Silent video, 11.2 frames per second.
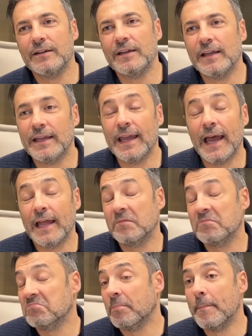He had
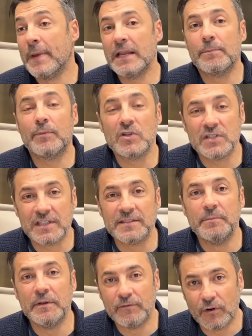many projects
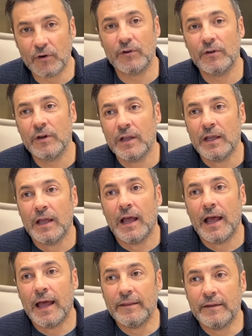before
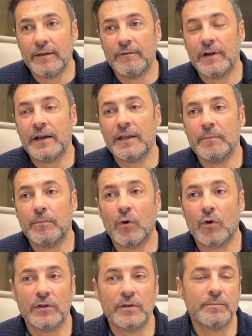and very
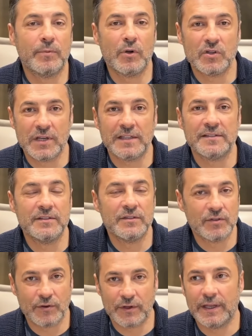important projects in
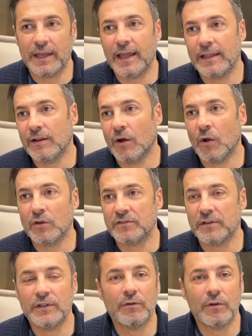Turkey and also
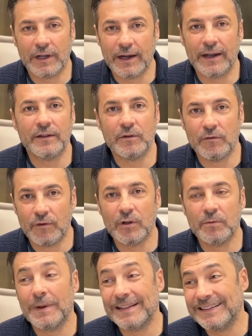in all around the
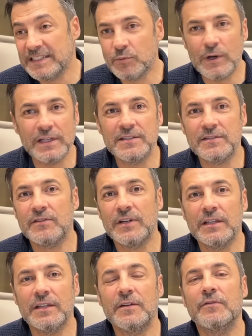world. But this one is
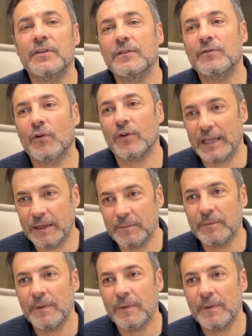really different for him.